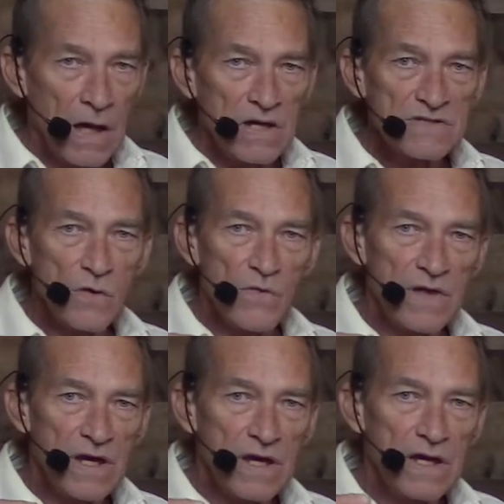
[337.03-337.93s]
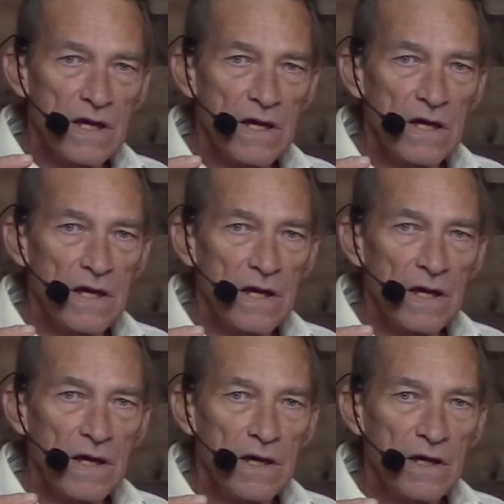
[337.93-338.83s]
So the
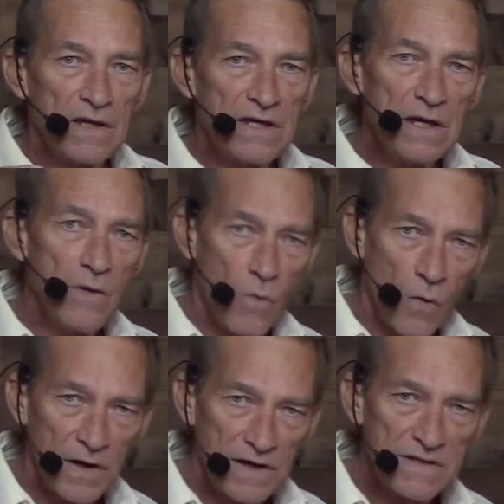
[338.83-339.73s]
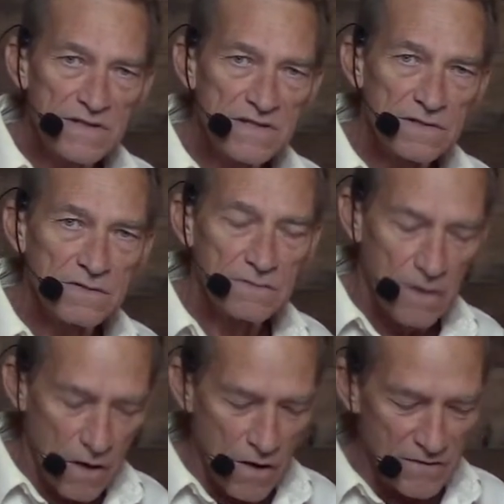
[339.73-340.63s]
Yin organs
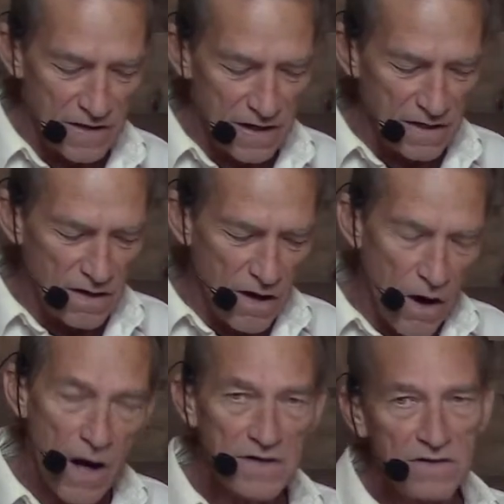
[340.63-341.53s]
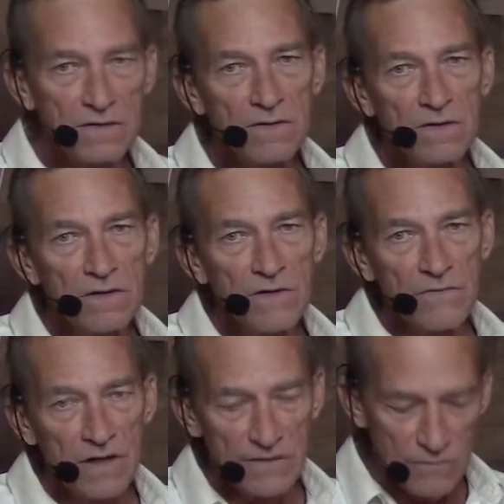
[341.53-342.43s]
are the heart, the
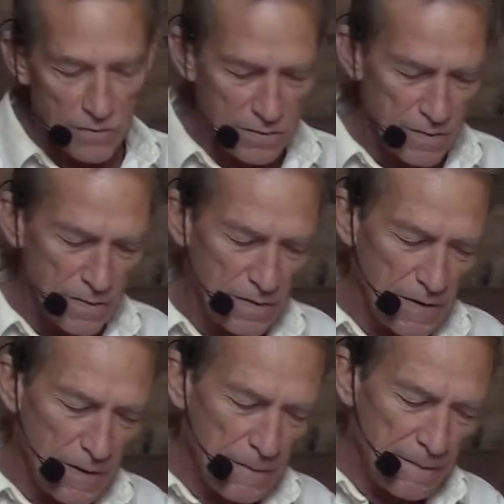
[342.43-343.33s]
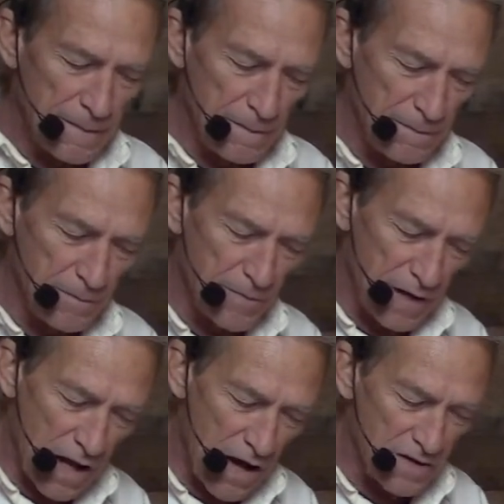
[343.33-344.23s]
liver, the
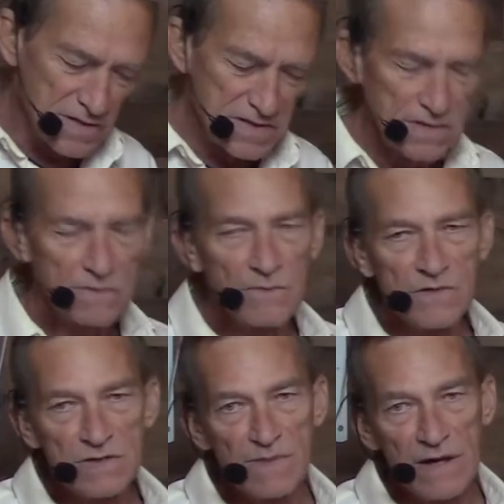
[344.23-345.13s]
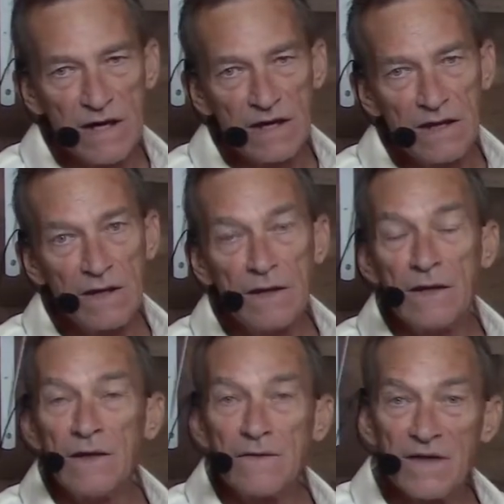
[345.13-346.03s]
lungs, the spleen,
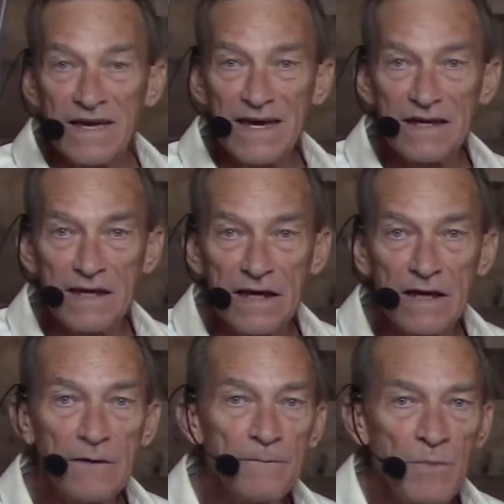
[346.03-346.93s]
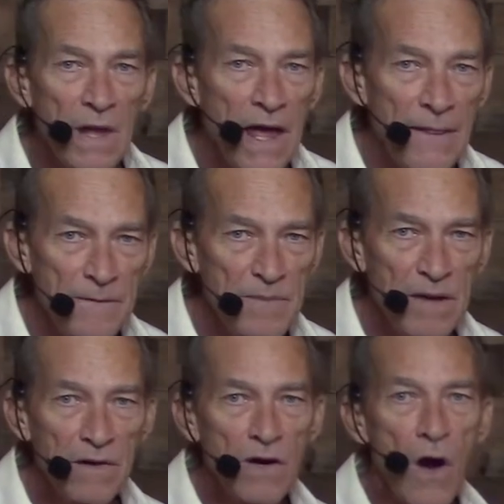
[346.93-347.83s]
the kidney, and the
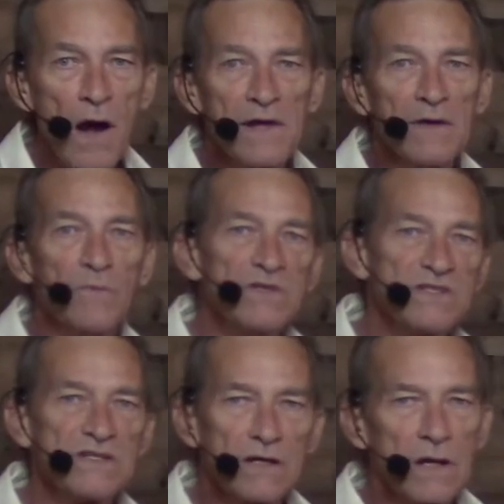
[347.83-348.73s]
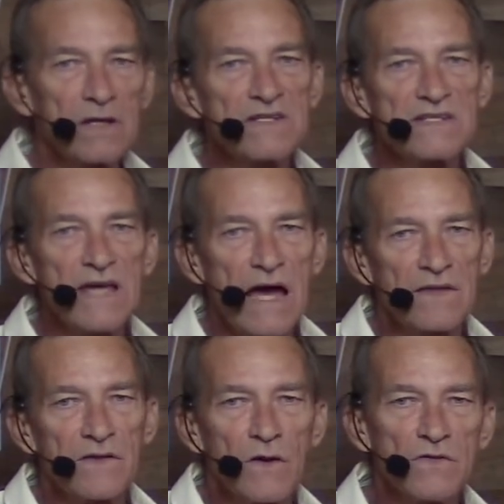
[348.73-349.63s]
pericardium, which is the little sac
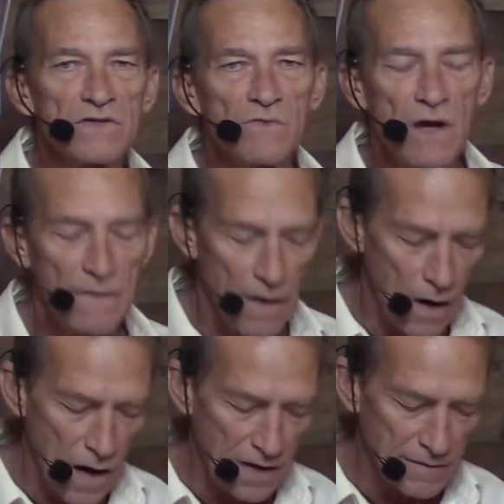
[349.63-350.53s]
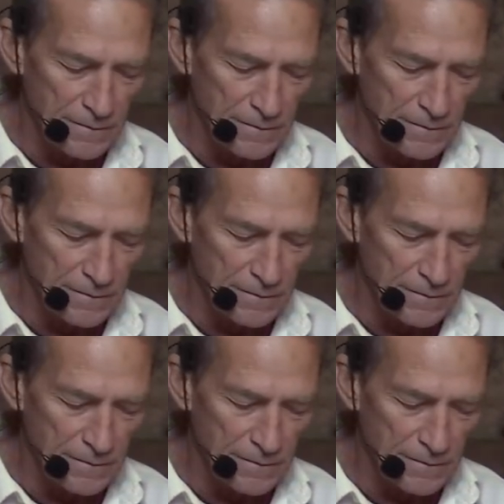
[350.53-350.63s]
that goes around the heart.